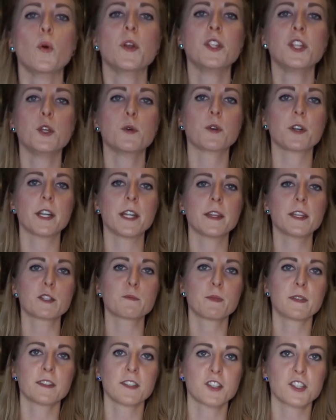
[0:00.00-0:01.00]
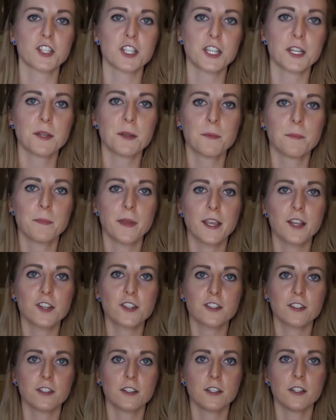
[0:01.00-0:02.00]
When you are in this position, make
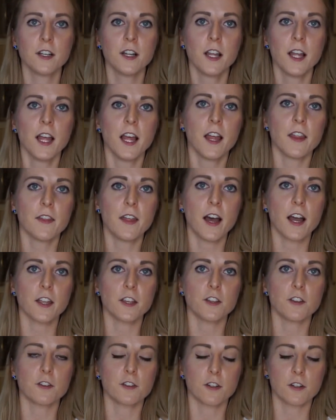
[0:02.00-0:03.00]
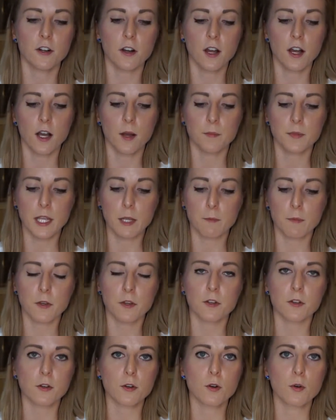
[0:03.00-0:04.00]
sure that you're keeping
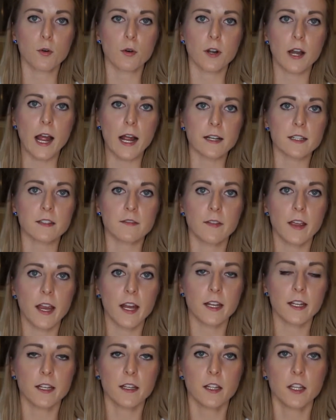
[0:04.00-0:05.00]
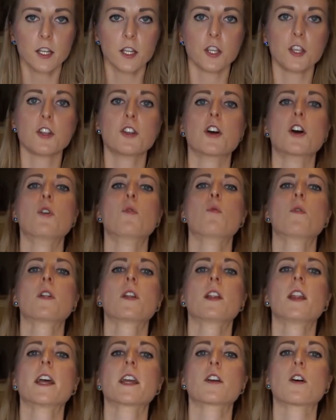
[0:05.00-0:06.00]
your core activated. You don't want
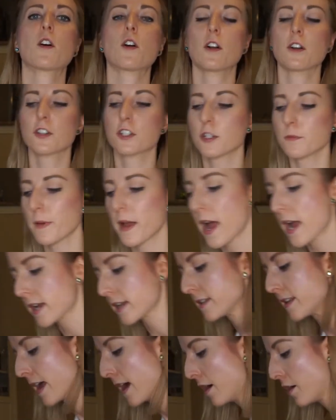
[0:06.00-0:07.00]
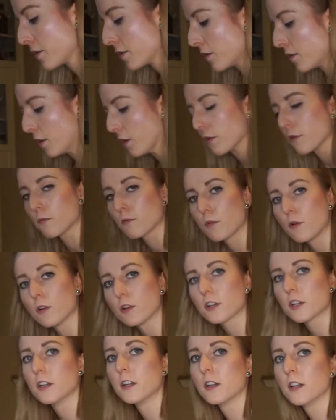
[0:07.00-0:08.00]
to like arch your back down on the
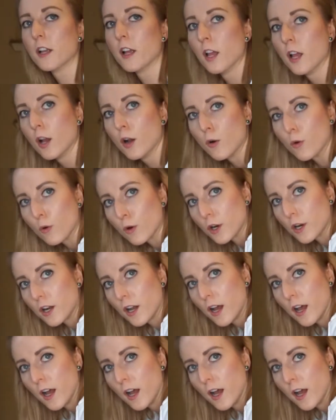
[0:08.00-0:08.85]
roller or